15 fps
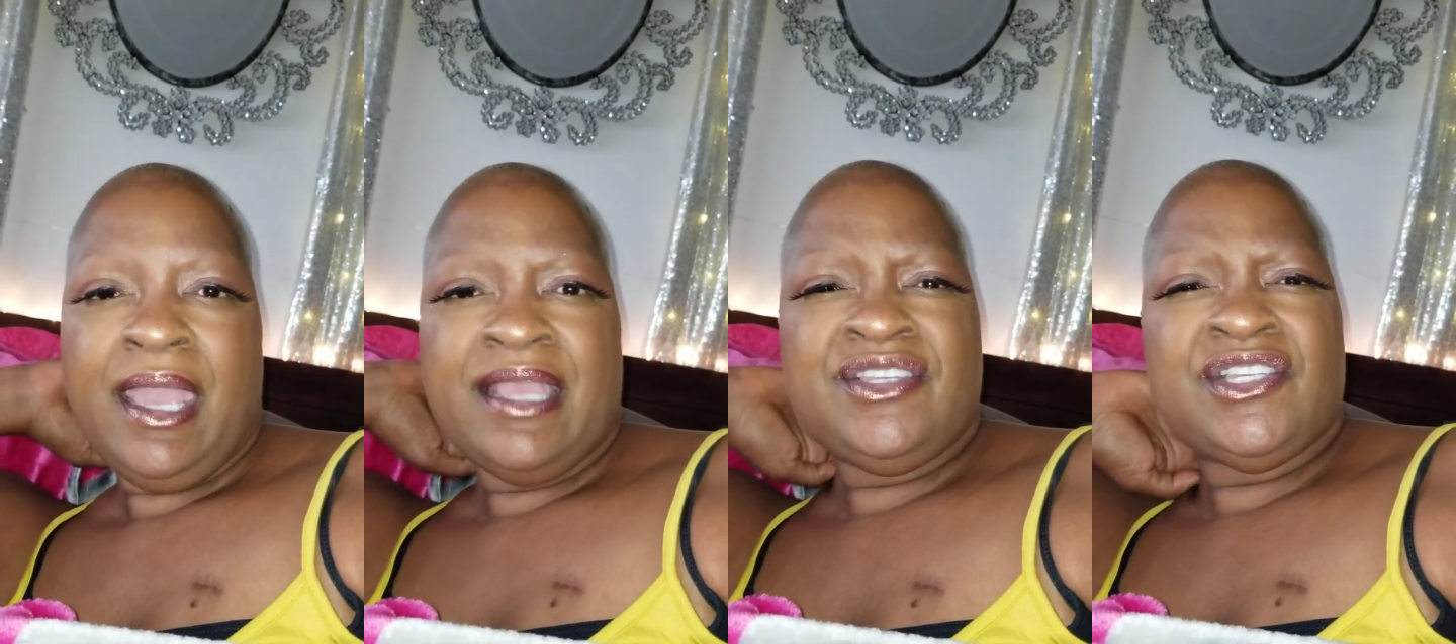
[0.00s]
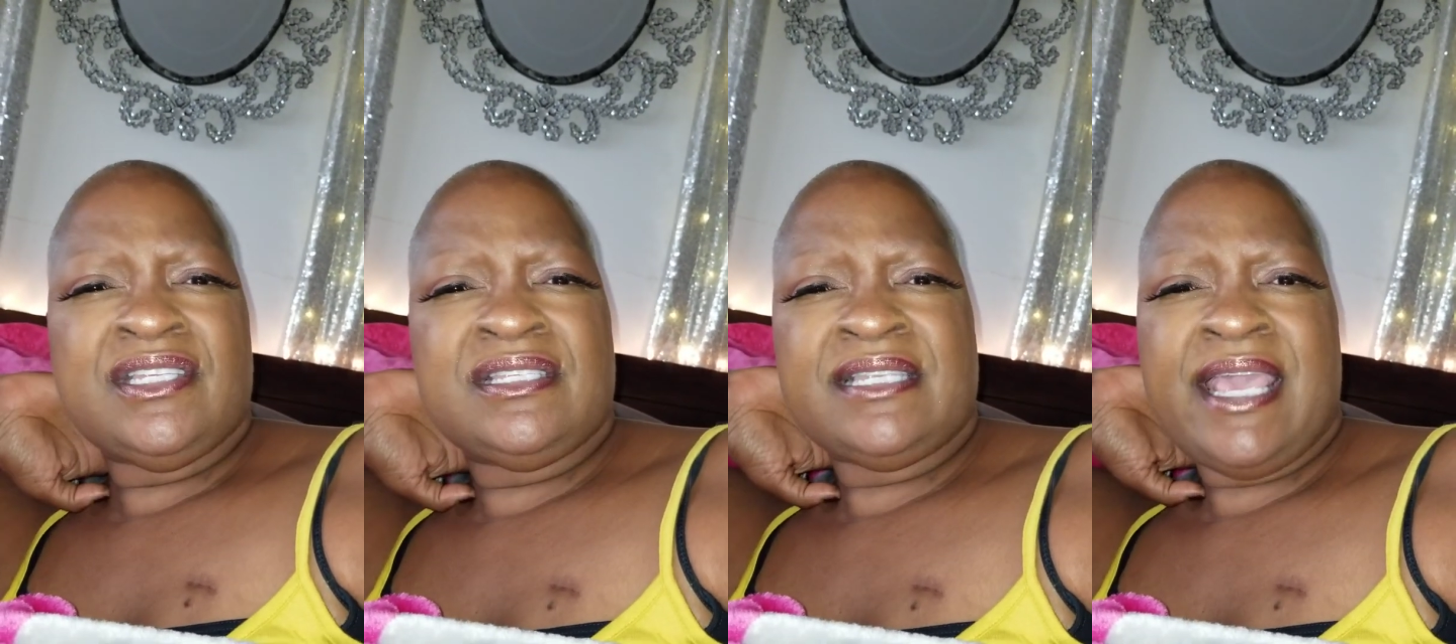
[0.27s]
and
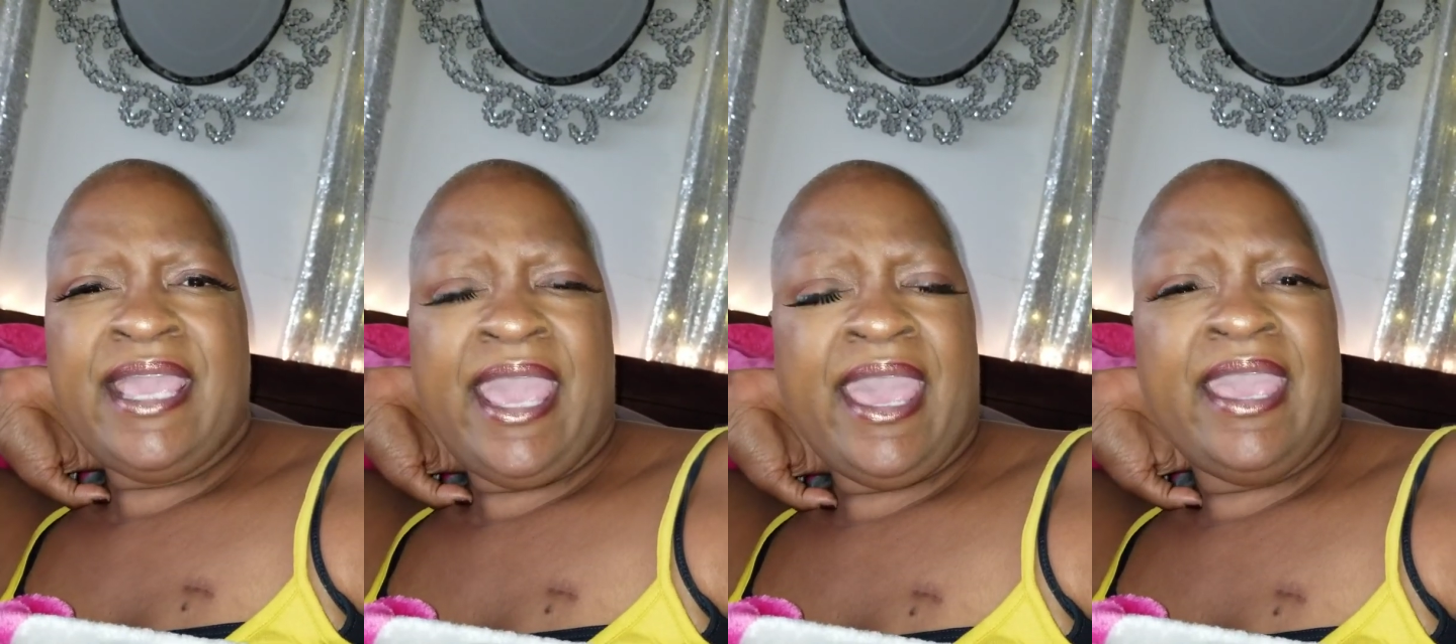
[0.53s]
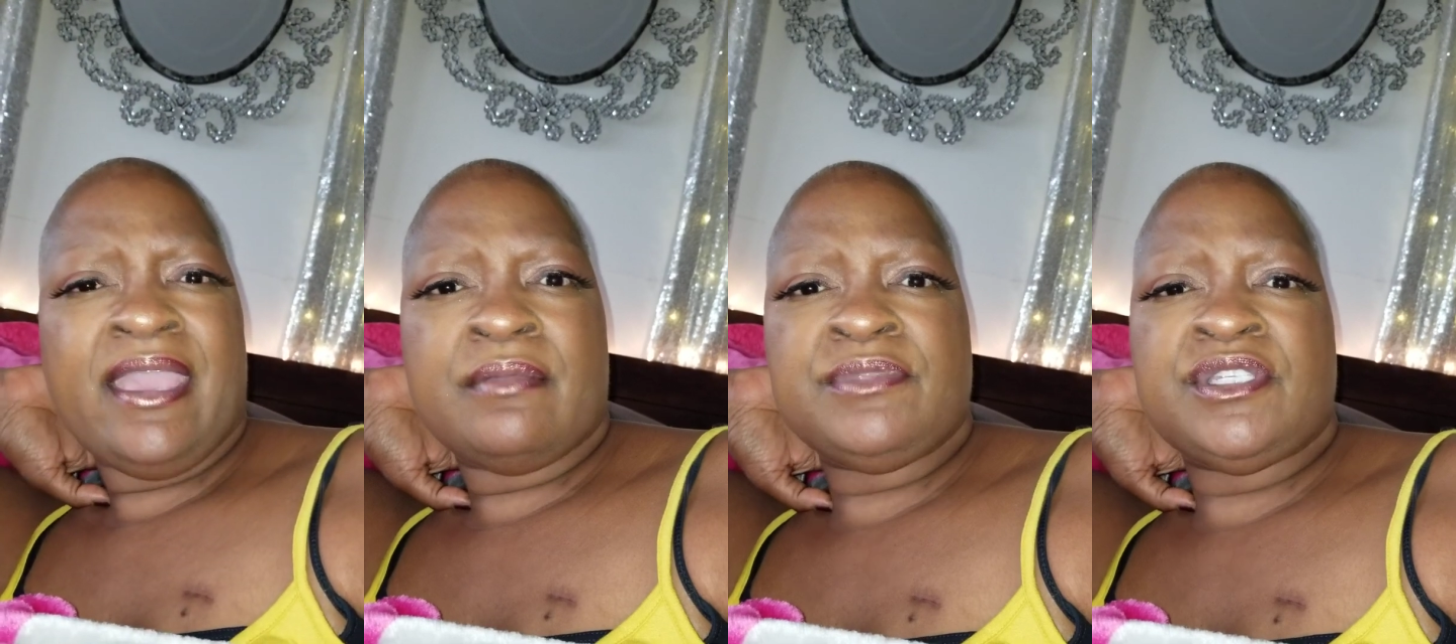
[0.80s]
just say,
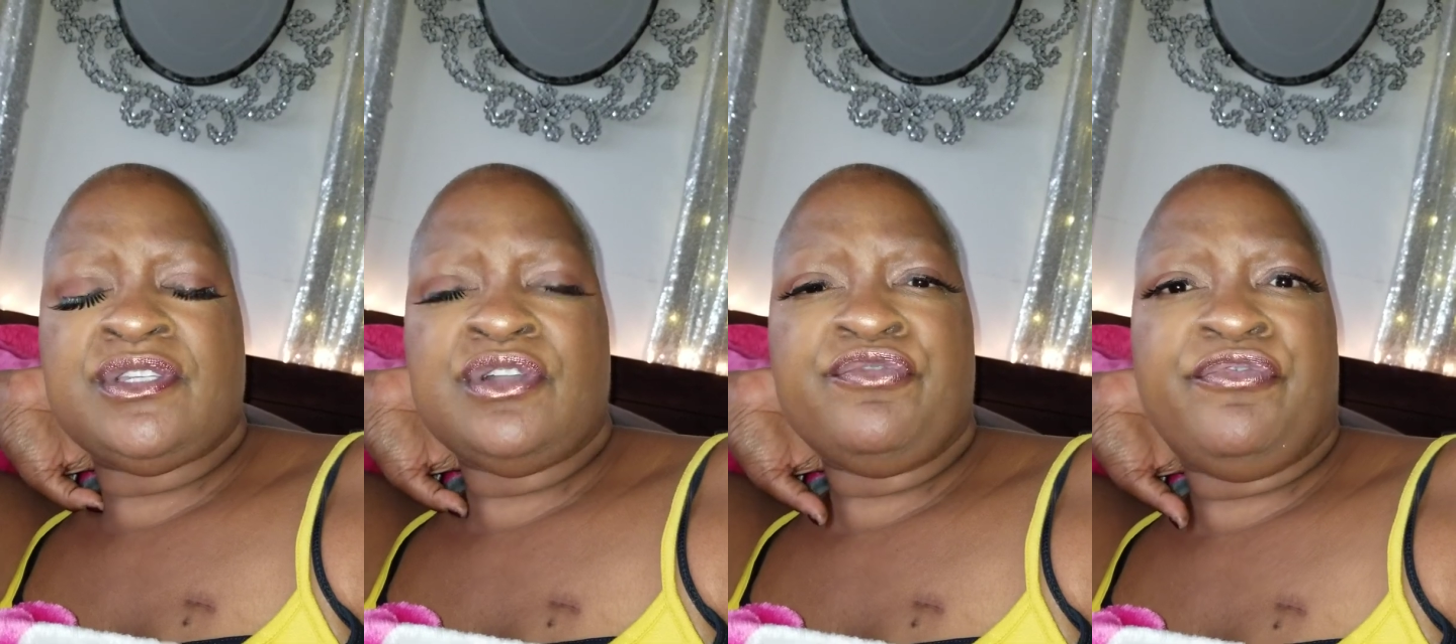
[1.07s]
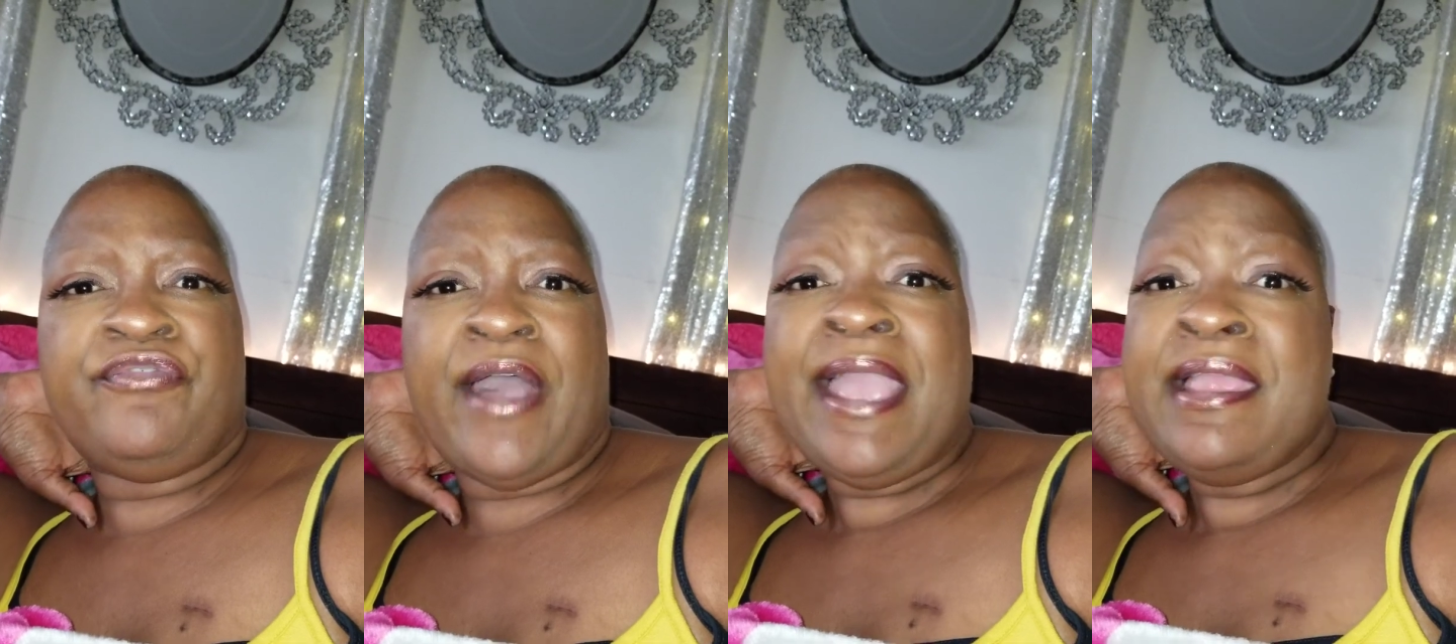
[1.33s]
"Hey, I'm
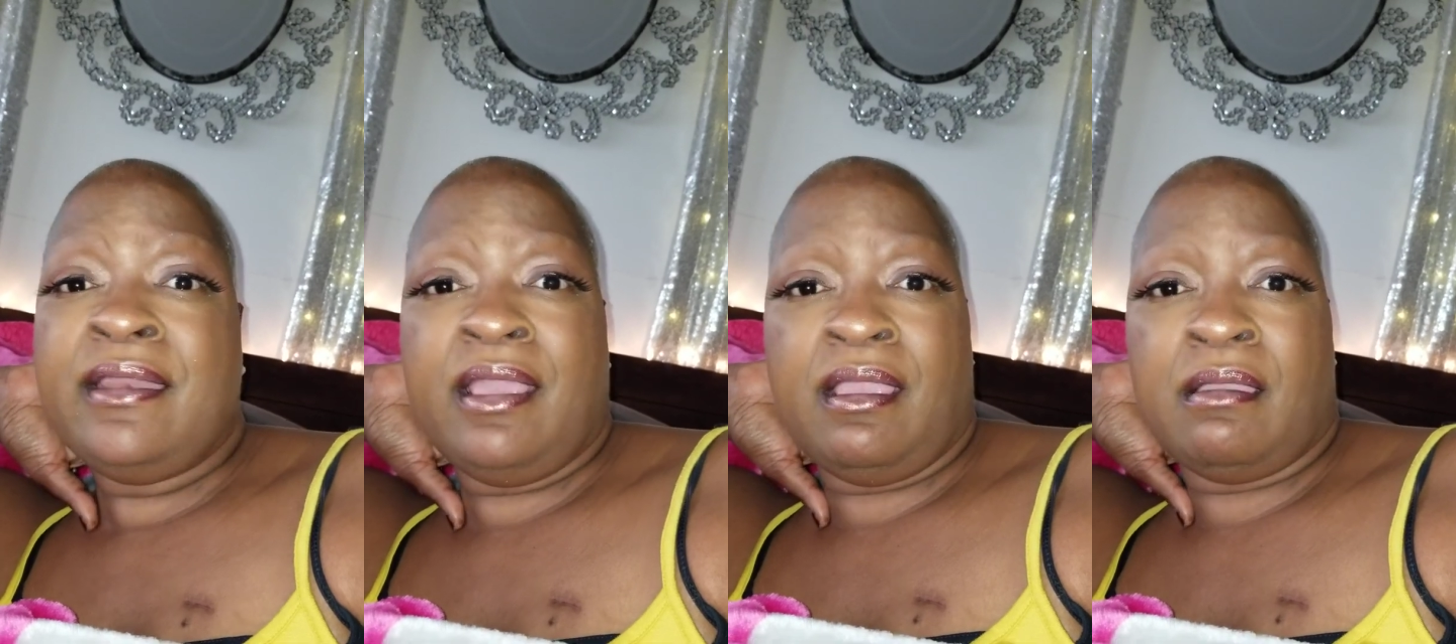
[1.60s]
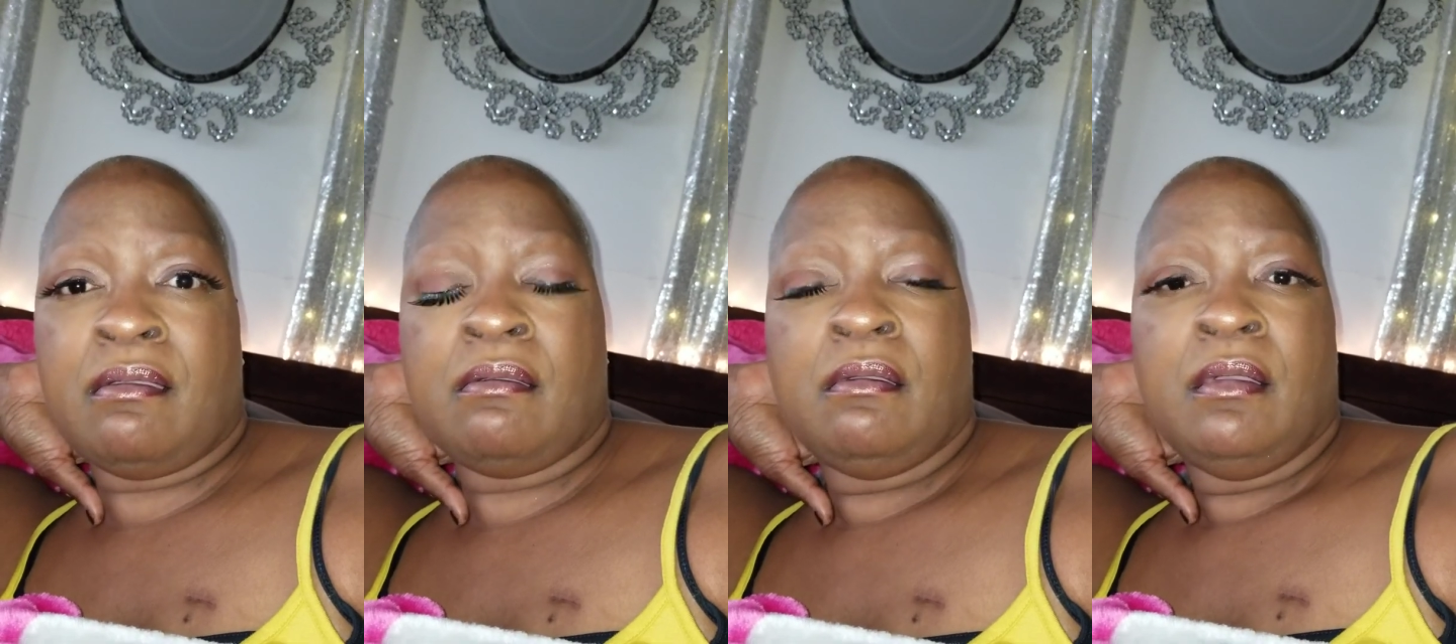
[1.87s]
still
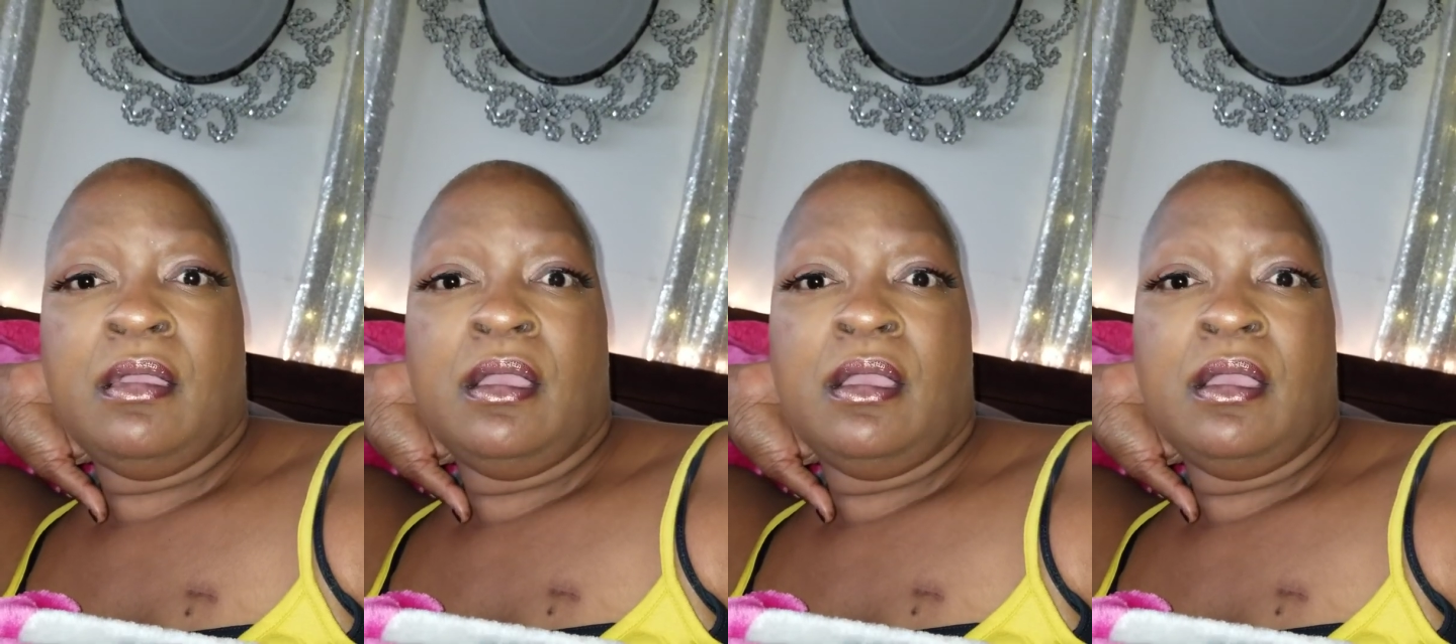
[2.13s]
fighting.